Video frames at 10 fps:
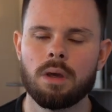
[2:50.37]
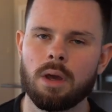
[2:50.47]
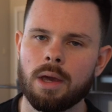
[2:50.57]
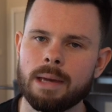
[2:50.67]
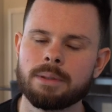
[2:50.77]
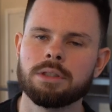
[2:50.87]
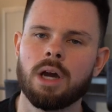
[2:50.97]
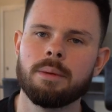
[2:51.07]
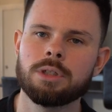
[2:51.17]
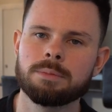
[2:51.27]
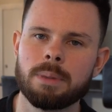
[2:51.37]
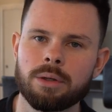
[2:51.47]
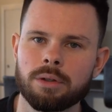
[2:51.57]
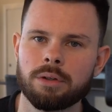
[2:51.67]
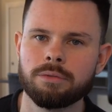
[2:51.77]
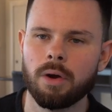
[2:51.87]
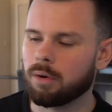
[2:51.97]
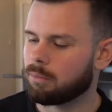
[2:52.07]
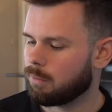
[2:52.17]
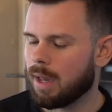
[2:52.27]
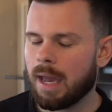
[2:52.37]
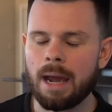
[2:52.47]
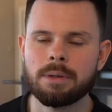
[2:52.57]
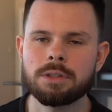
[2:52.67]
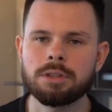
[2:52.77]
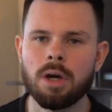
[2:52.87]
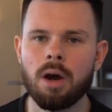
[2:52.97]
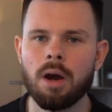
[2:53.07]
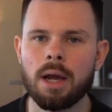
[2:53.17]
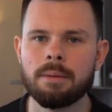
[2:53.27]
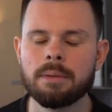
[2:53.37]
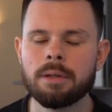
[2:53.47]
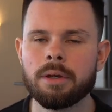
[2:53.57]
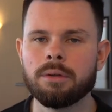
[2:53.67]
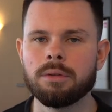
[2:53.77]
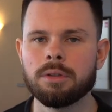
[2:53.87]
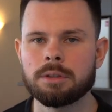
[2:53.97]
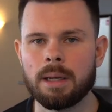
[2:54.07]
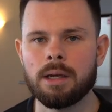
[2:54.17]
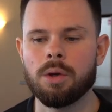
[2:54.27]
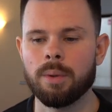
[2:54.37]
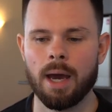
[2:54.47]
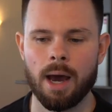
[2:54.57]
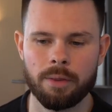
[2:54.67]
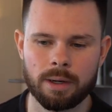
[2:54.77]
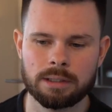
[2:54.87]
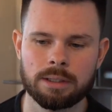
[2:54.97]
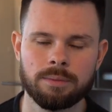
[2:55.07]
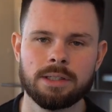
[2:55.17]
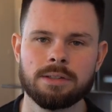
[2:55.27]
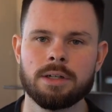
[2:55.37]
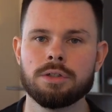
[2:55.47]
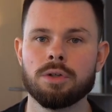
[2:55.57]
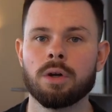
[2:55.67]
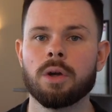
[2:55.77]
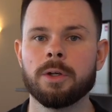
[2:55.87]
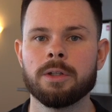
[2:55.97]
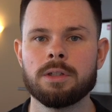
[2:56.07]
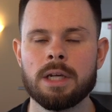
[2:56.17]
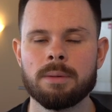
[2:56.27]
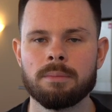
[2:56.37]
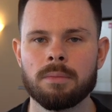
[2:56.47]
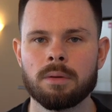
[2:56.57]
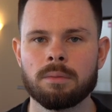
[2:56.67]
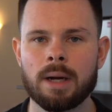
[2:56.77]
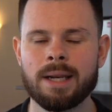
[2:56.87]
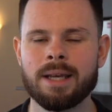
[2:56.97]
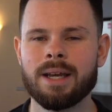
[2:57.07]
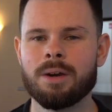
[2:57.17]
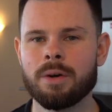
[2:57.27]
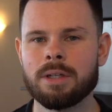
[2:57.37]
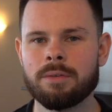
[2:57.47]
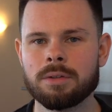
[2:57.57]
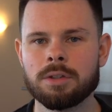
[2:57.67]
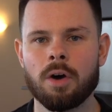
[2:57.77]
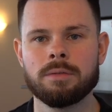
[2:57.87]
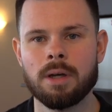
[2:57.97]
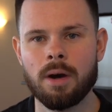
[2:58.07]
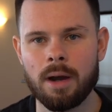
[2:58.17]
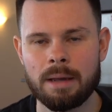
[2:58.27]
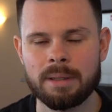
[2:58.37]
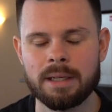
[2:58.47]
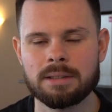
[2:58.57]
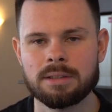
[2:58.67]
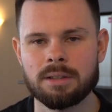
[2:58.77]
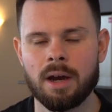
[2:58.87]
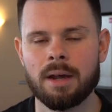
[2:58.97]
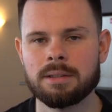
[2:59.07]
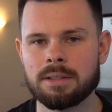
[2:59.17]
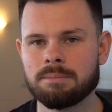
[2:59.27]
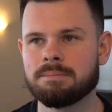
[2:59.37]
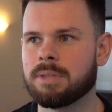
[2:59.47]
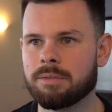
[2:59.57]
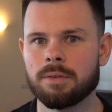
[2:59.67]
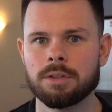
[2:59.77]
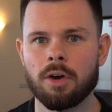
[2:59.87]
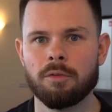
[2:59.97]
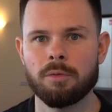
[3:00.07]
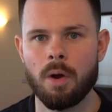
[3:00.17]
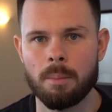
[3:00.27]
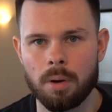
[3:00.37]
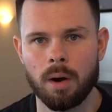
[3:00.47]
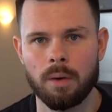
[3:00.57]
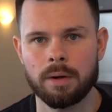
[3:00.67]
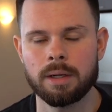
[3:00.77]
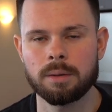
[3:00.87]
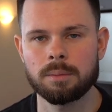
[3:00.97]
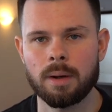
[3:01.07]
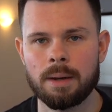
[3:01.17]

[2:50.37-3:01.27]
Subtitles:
How much time do you spend on your phone? How much time do you spend doing other activities that is not going to the gym, right? Not a difference of time, it's a difference of priority, right?